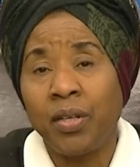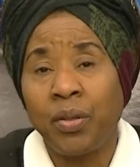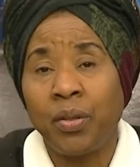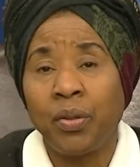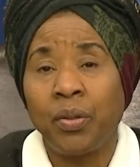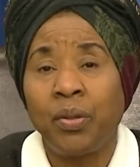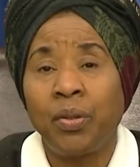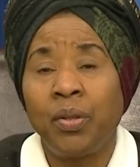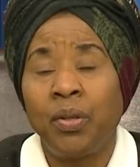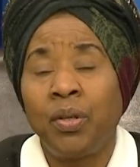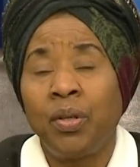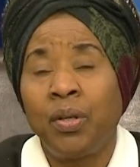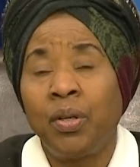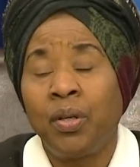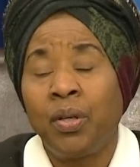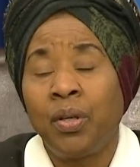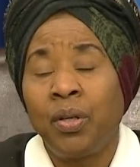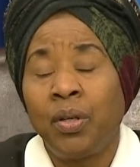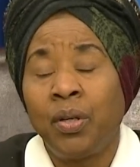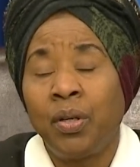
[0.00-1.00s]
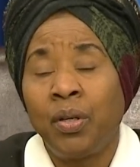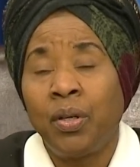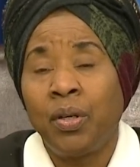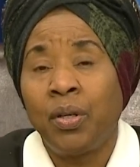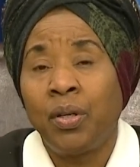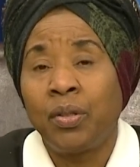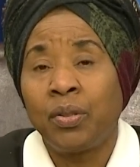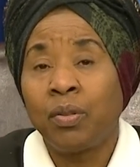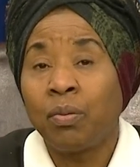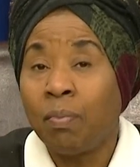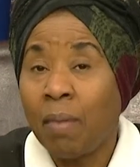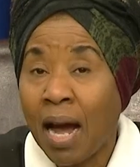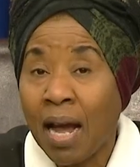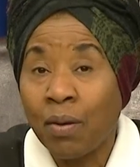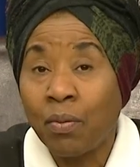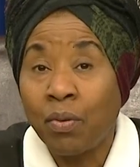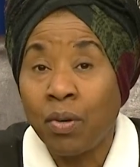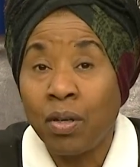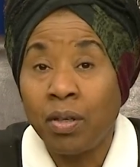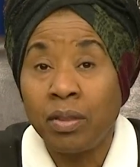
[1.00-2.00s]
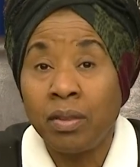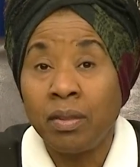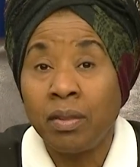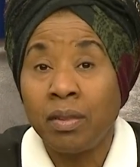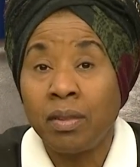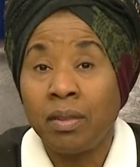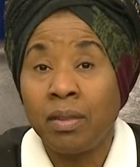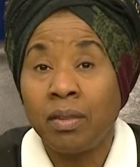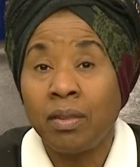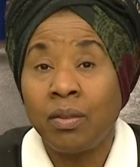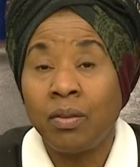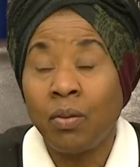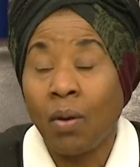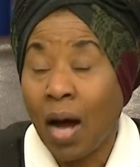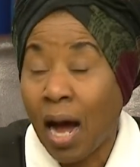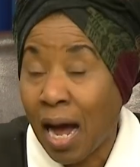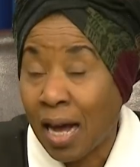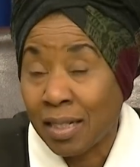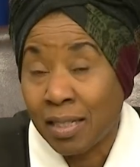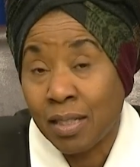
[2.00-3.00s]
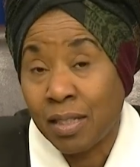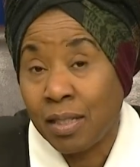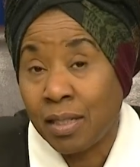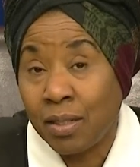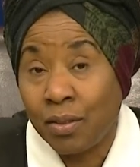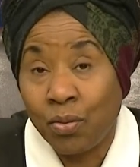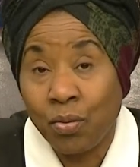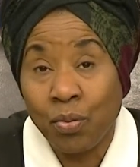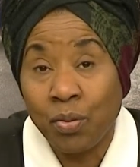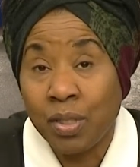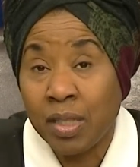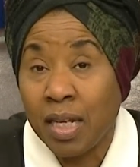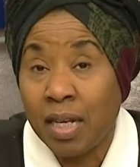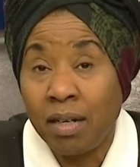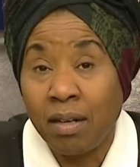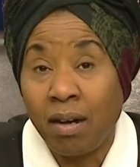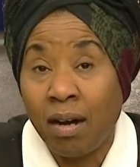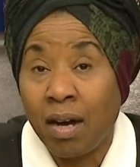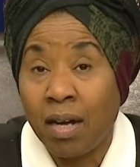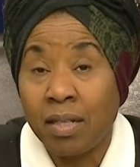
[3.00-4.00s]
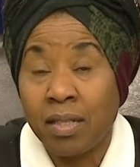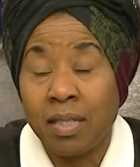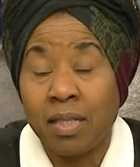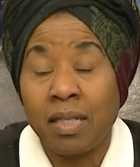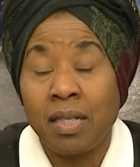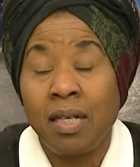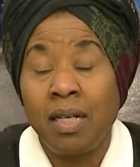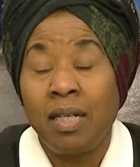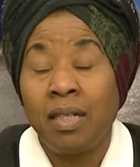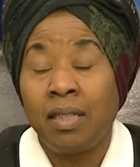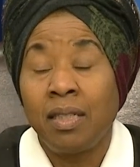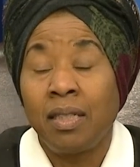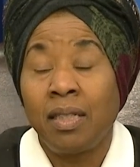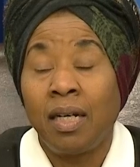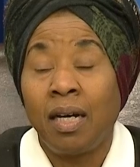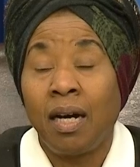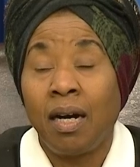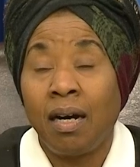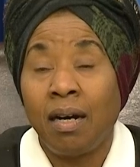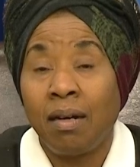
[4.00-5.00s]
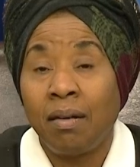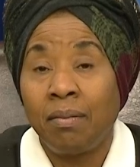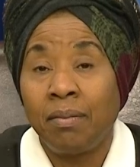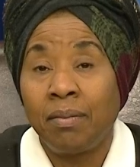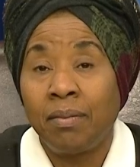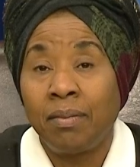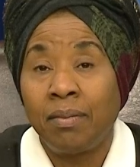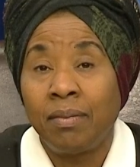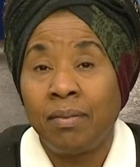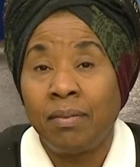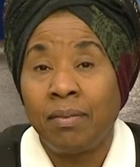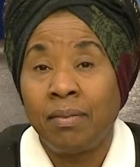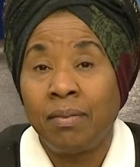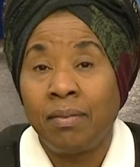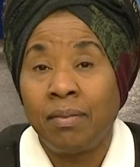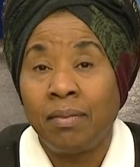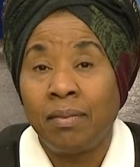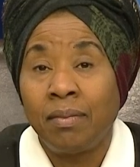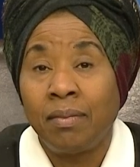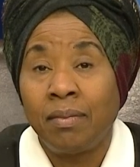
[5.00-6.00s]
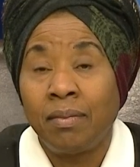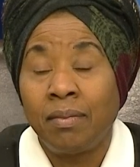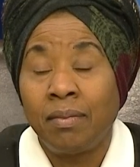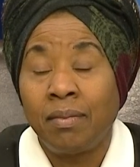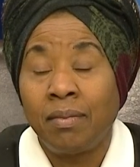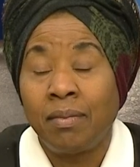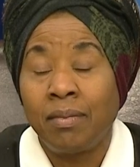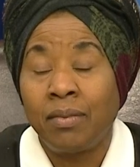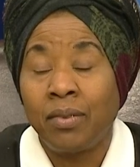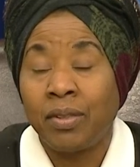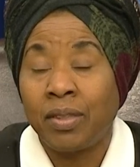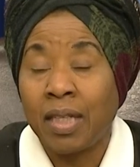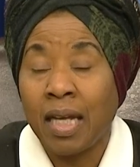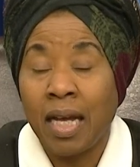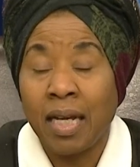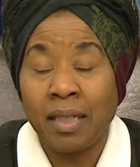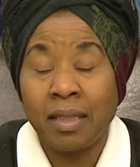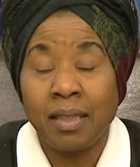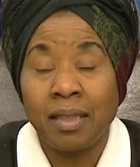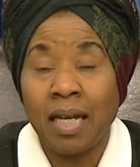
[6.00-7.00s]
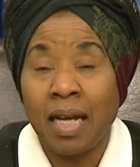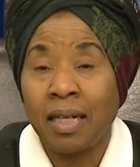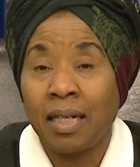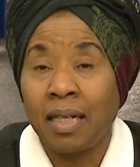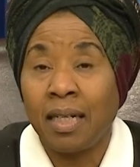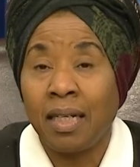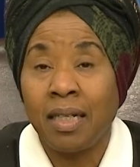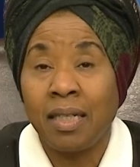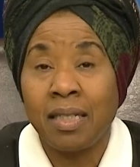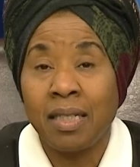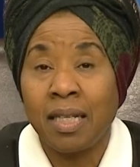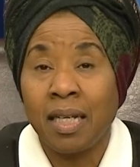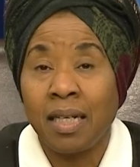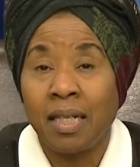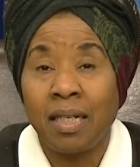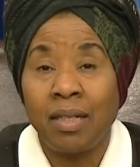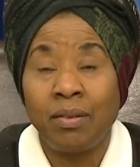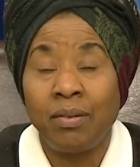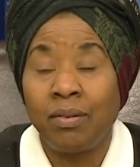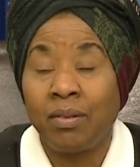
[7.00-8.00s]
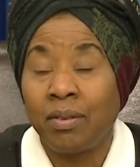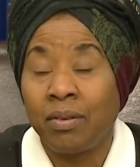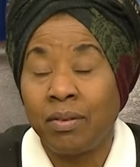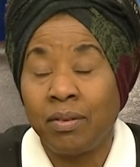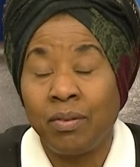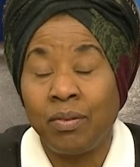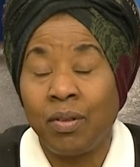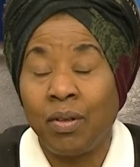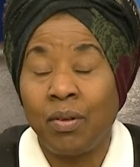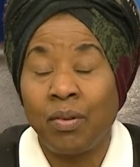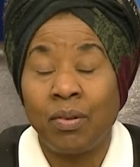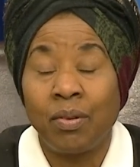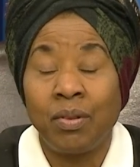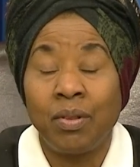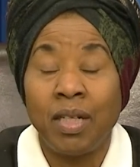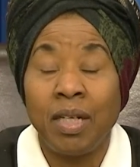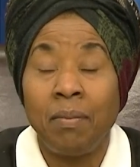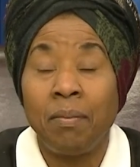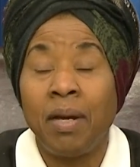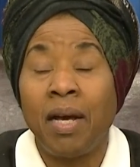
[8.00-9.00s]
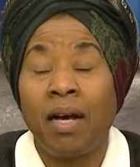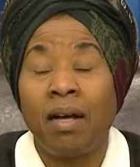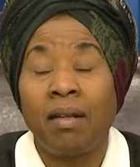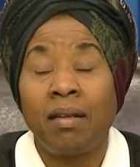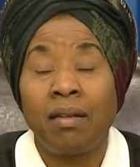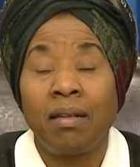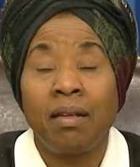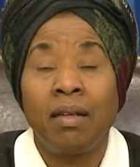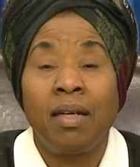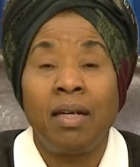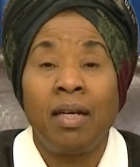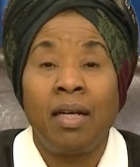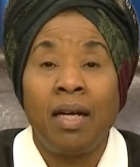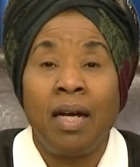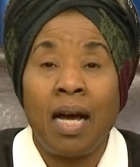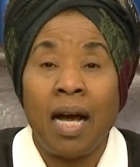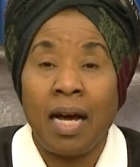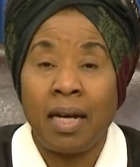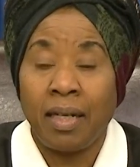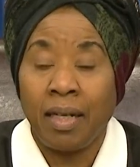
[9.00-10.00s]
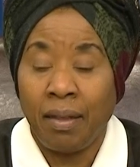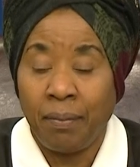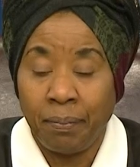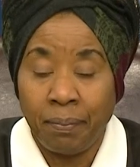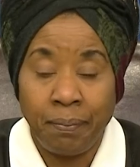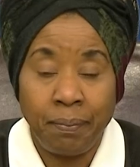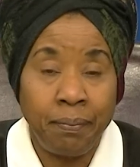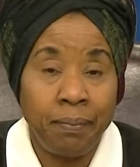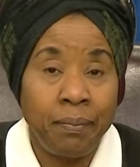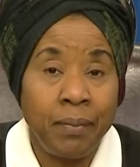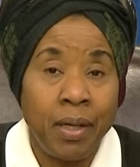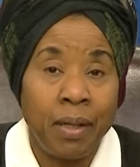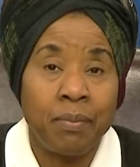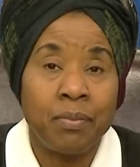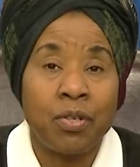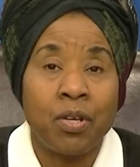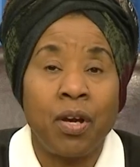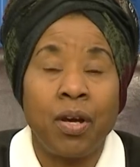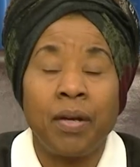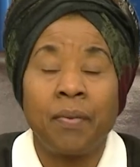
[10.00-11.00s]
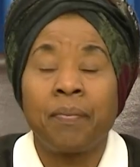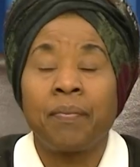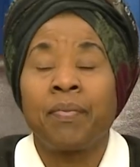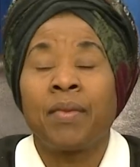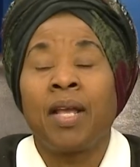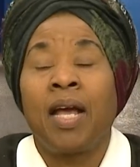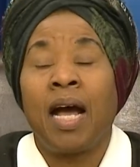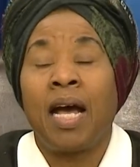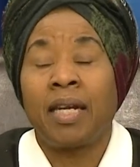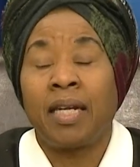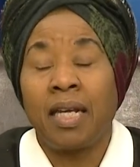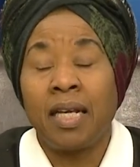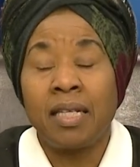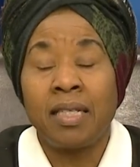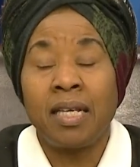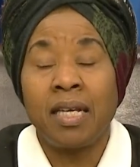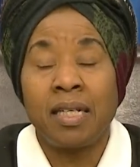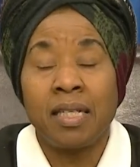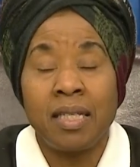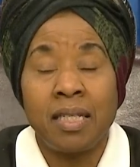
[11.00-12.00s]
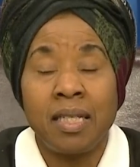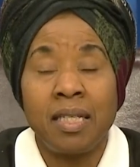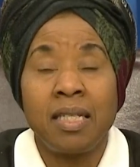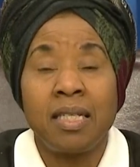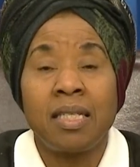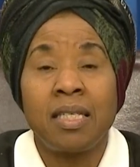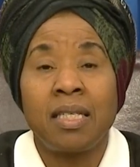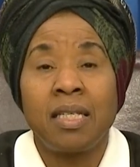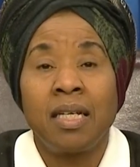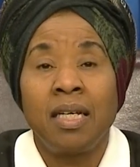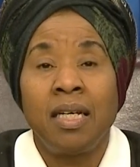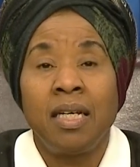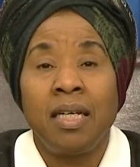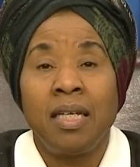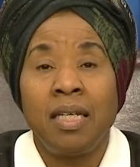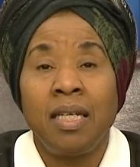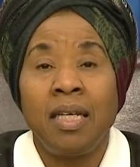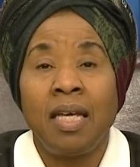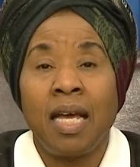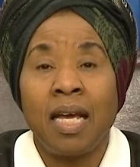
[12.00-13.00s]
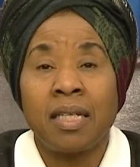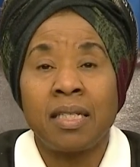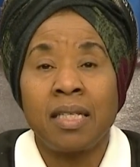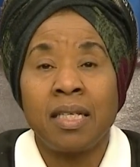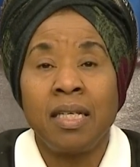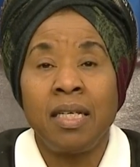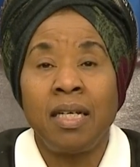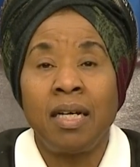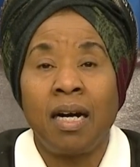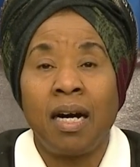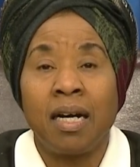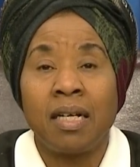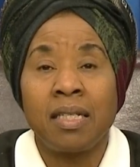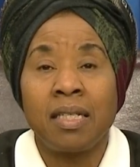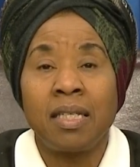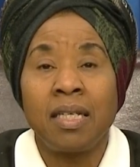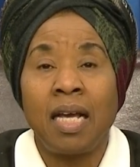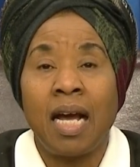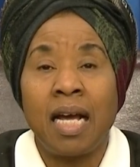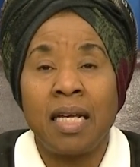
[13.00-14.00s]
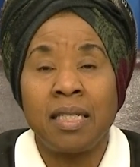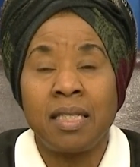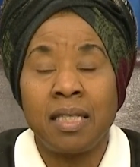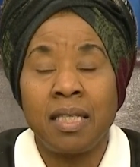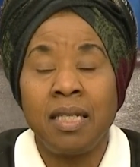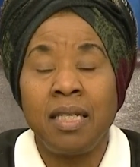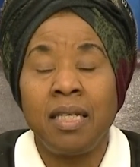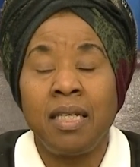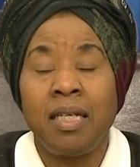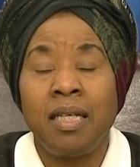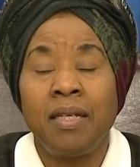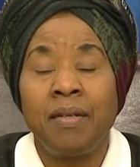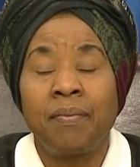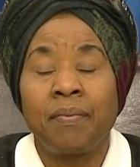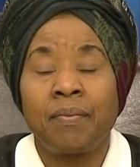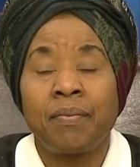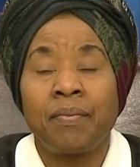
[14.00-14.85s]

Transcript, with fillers: you to buy one, to ask, to send us um, a text at exa you know an email at I'm sorry at Exercice E X E R C I C E